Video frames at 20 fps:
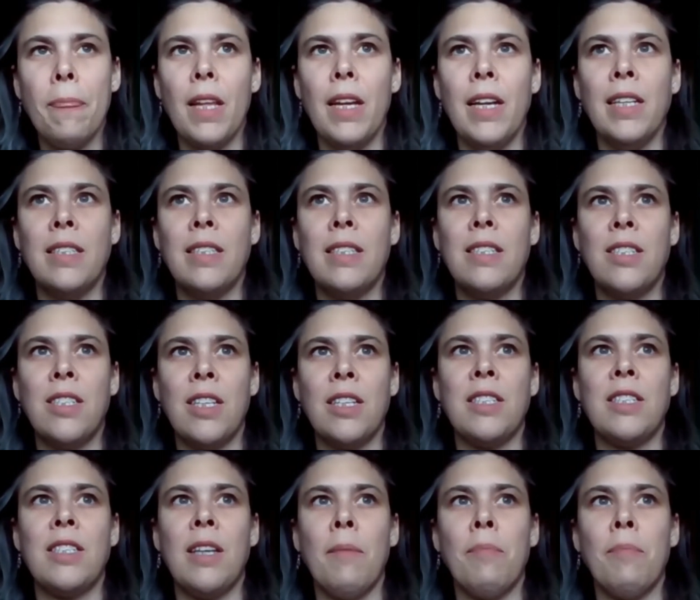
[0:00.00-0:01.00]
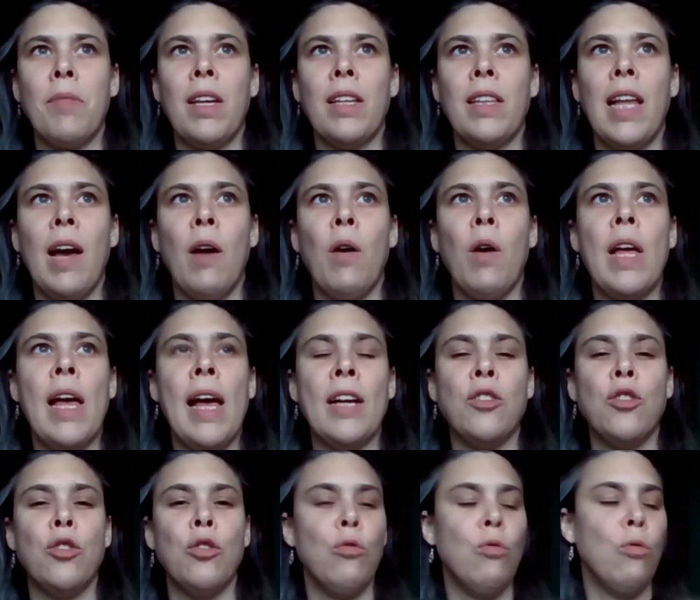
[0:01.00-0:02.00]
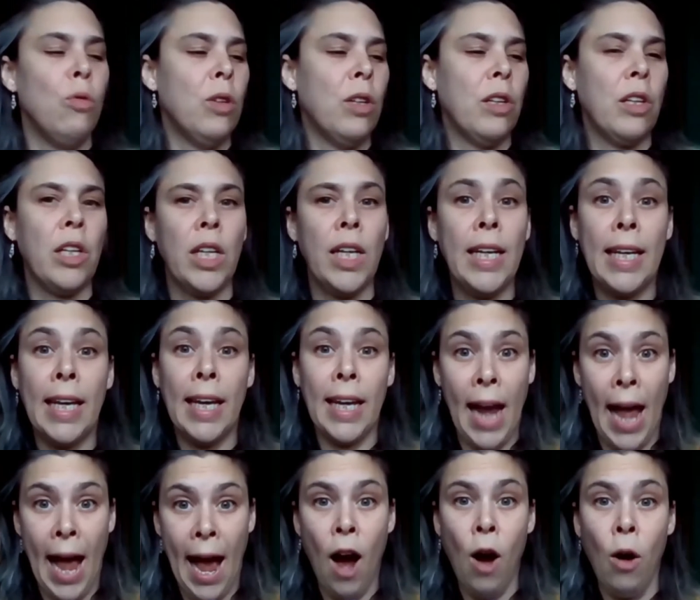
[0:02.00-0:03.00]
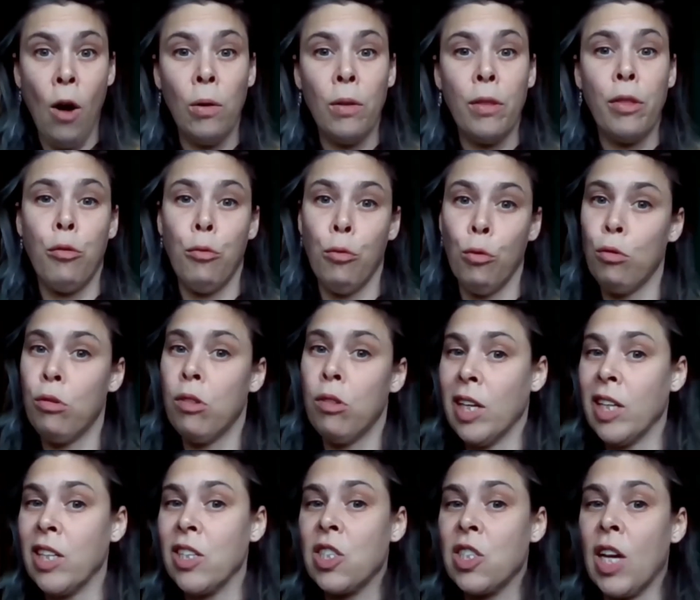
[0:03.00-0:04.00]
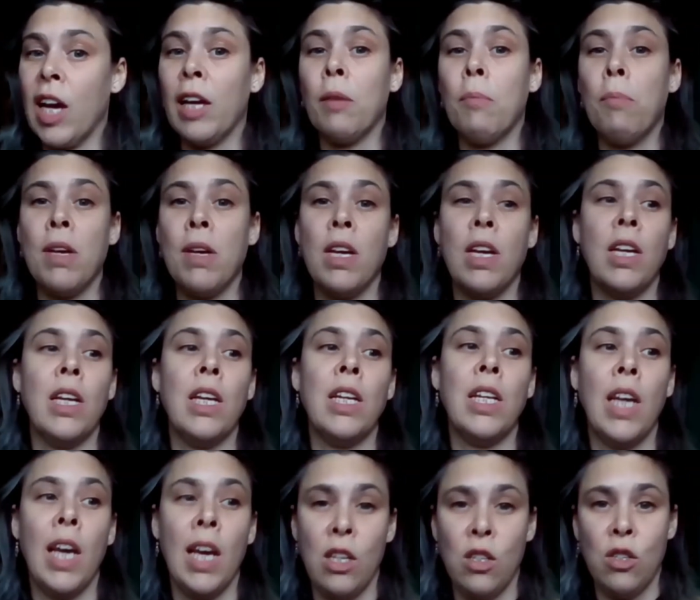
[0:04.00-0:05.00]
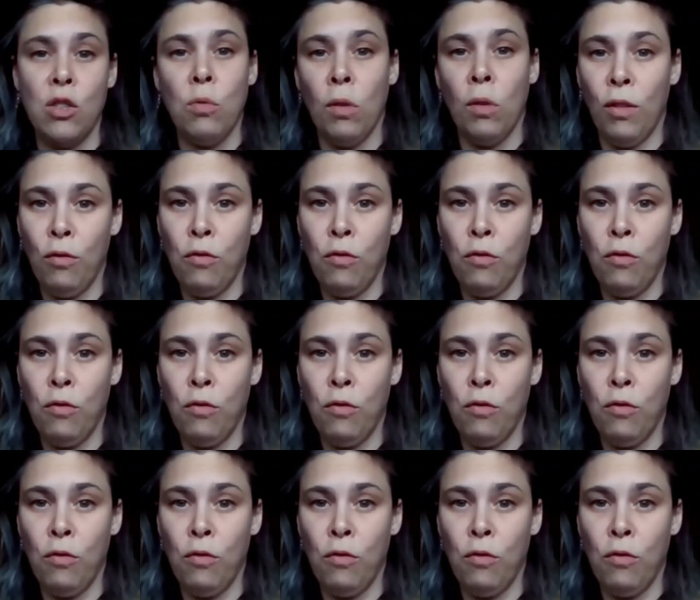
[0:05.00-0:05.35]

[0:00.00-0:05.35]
It's just something that as you leak it out through things like being engaged with